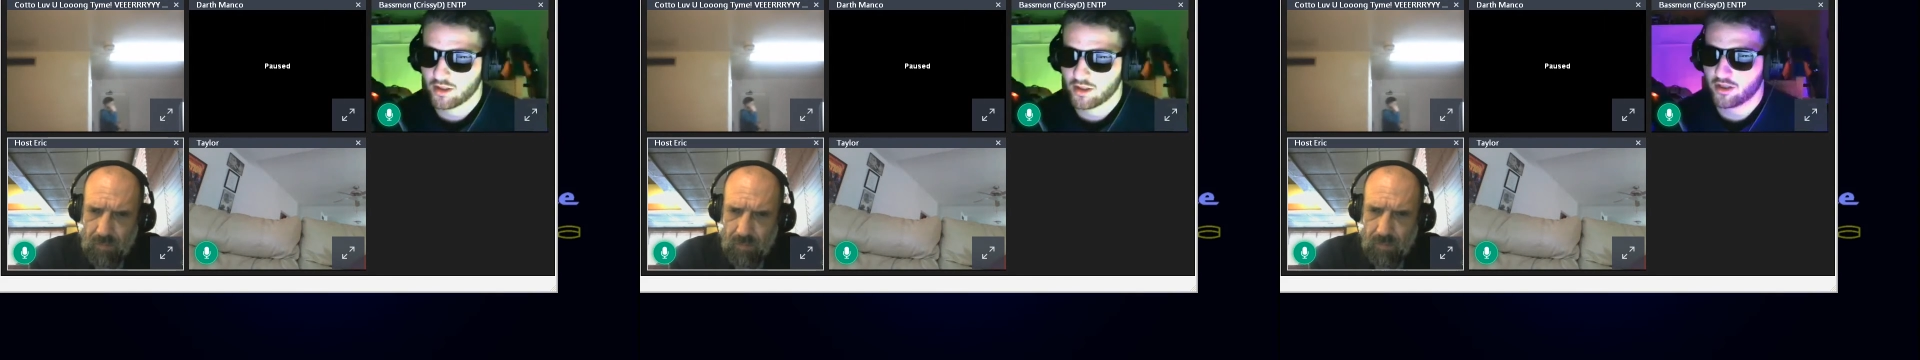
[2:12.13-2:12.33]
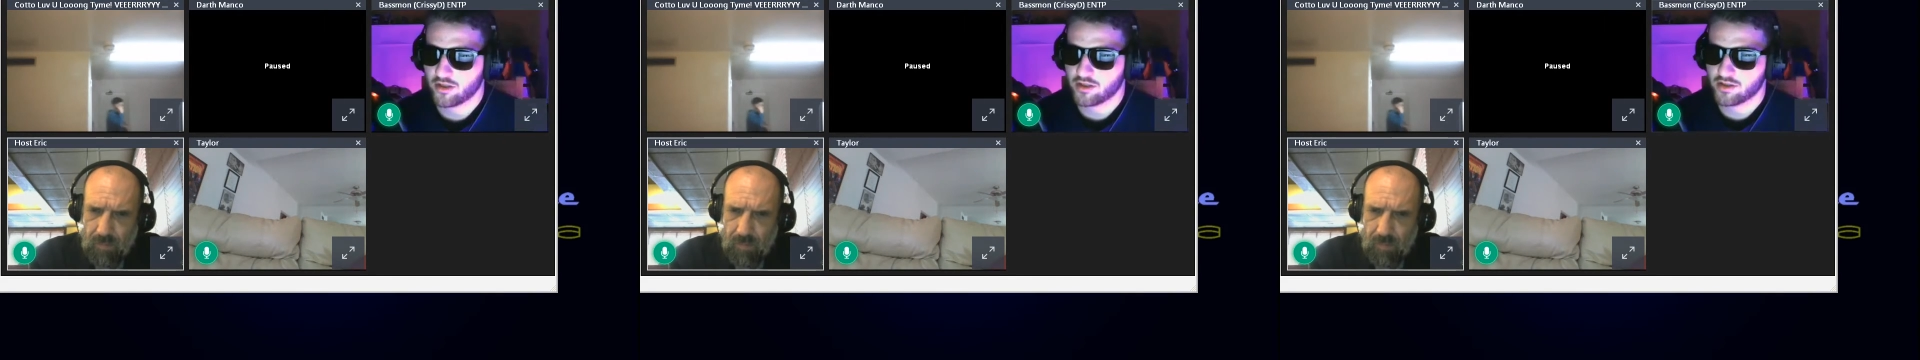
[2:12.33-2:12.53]

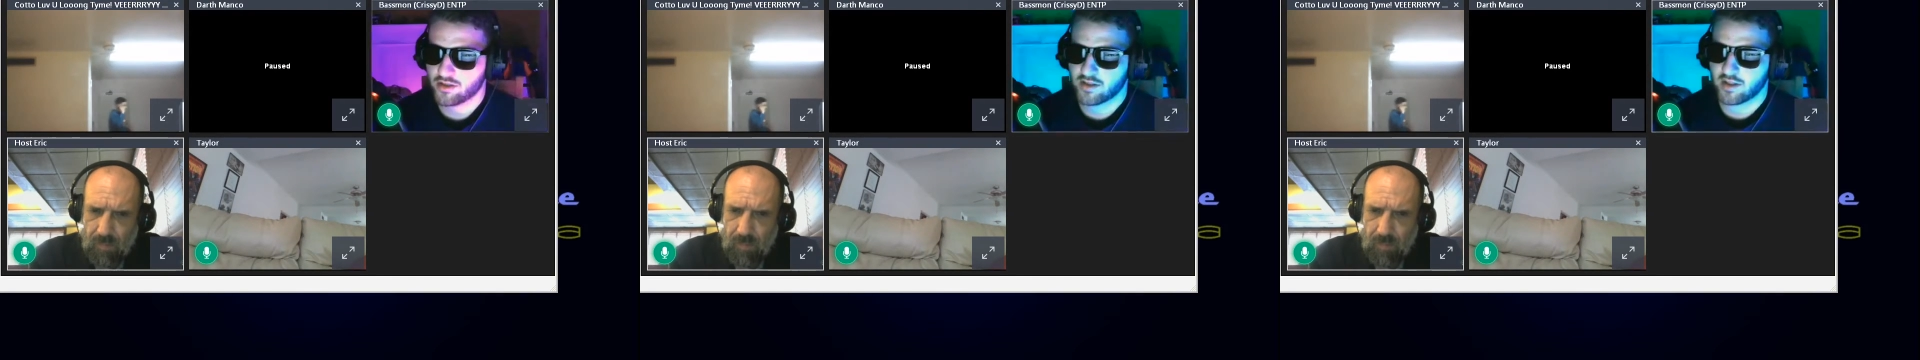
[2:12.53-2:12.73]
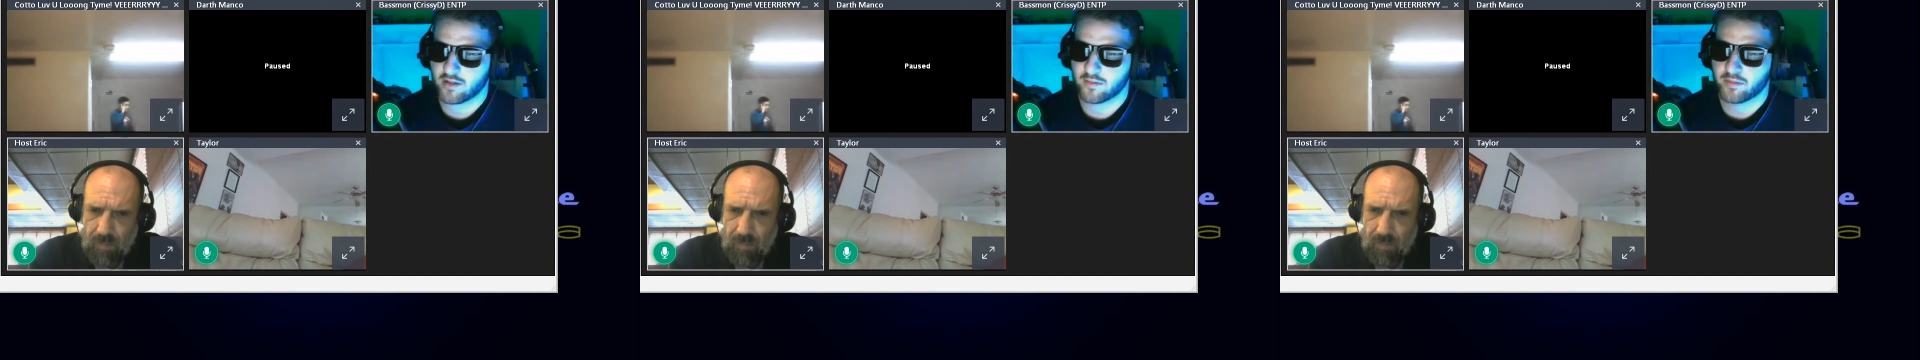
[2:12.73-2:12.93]
Speaker 1: Oh, you
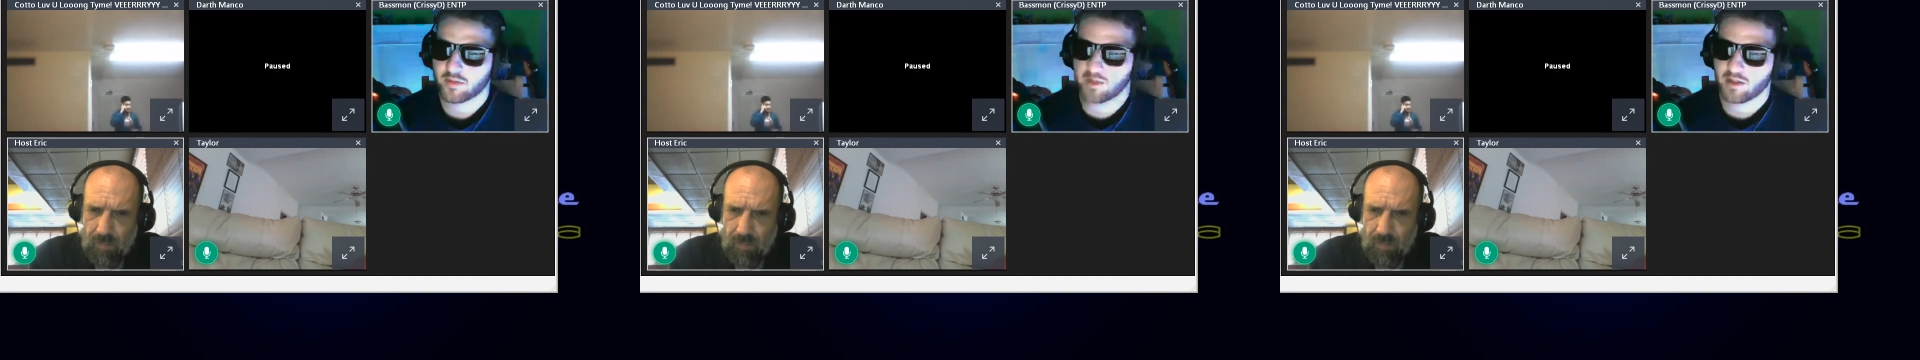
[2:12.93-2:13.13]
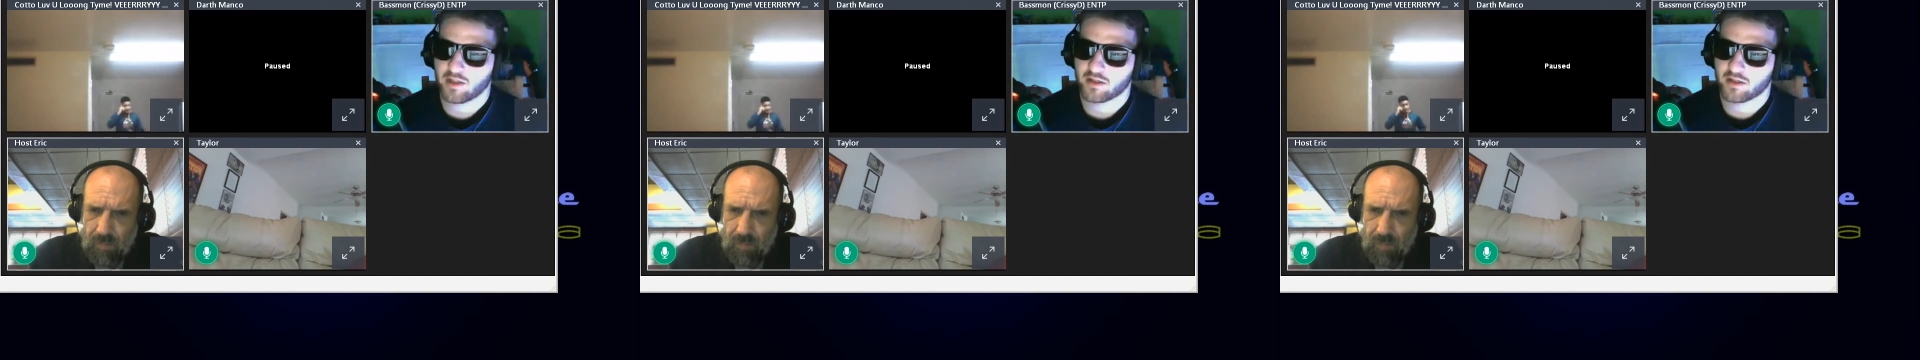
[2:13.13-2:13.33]
send me
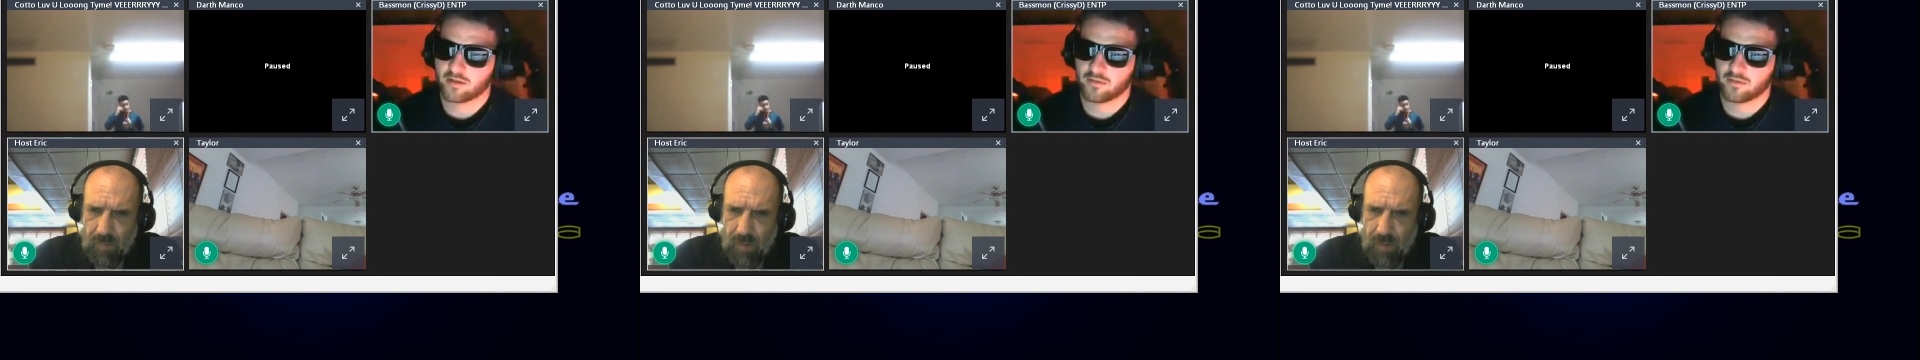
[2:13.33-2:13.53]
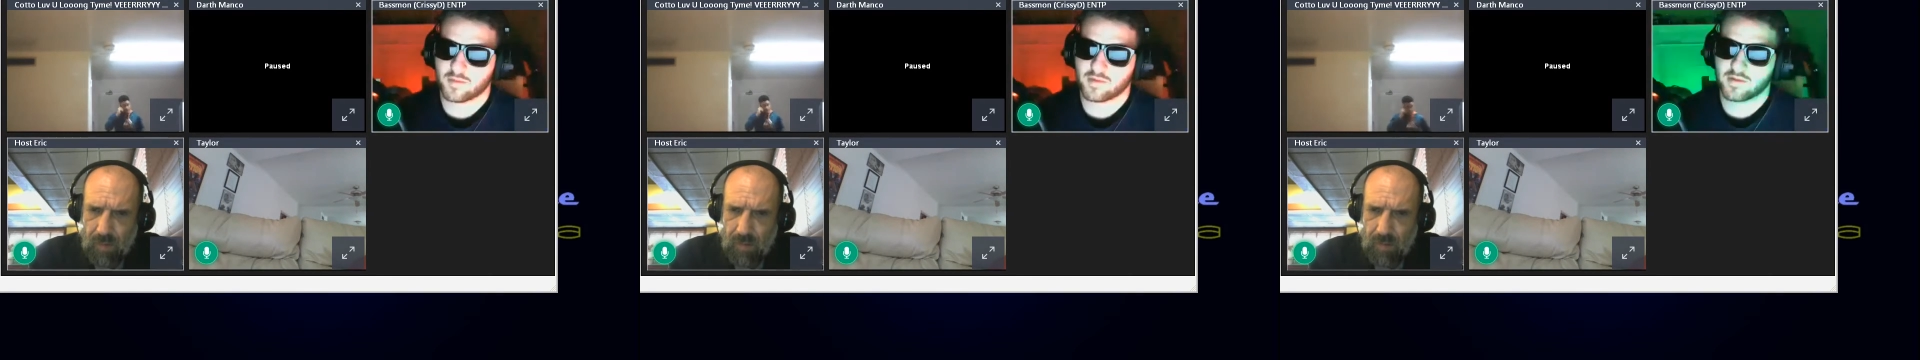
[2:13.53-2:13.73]
a link.
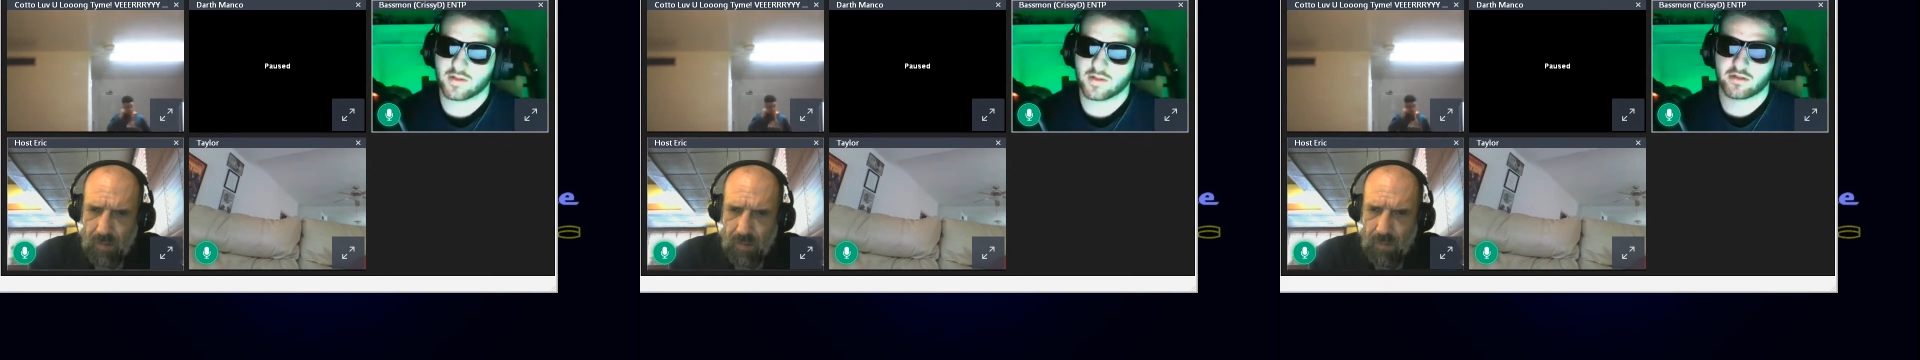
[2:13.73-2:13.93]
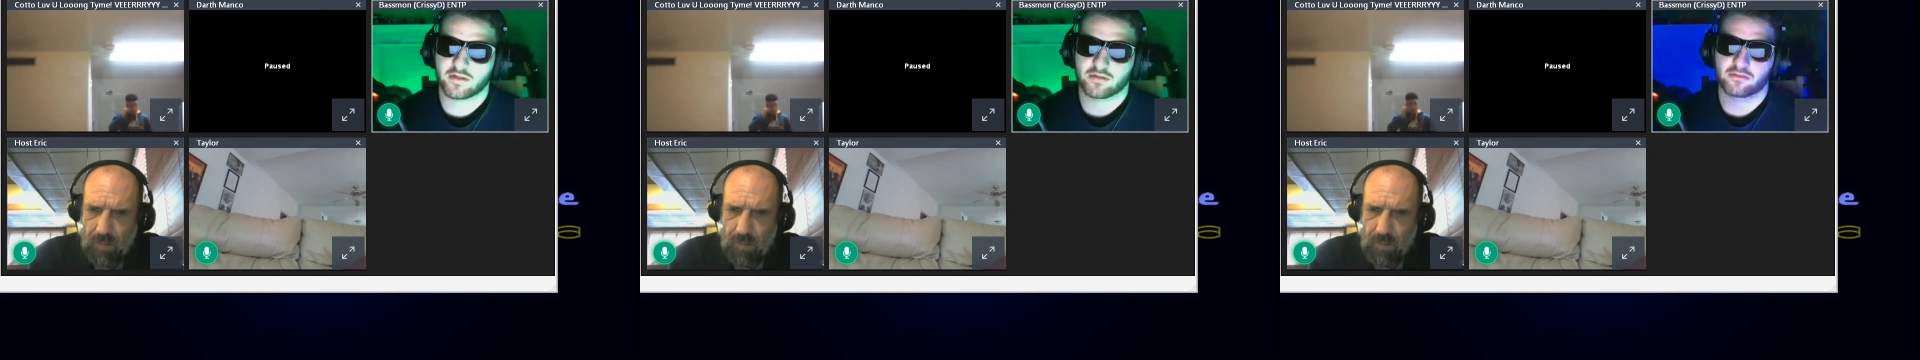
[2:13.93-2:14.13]
One
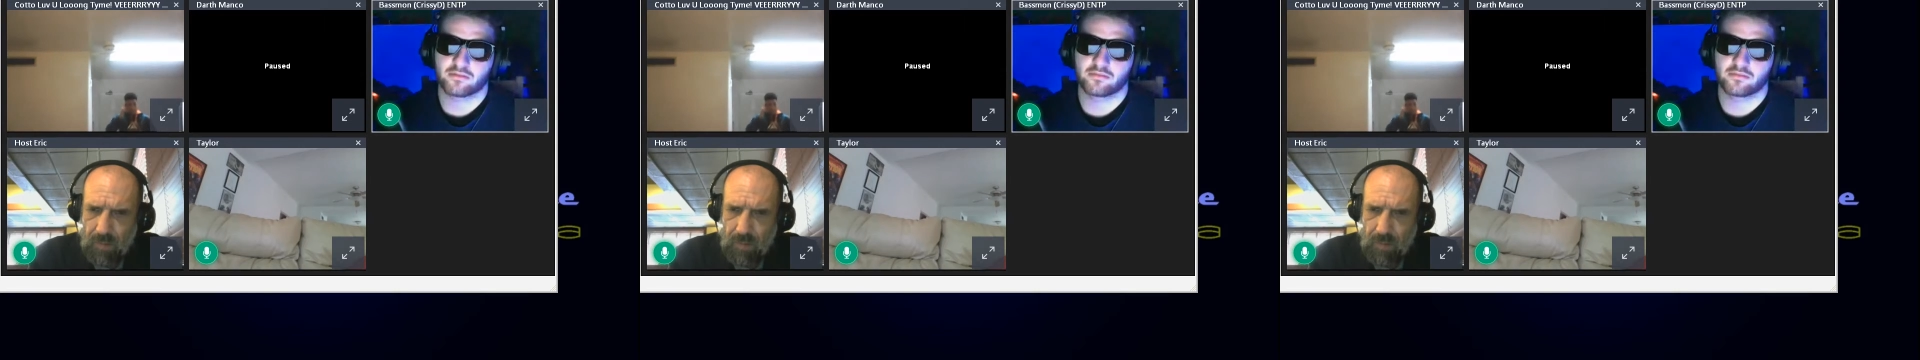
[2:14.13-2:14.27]
sec.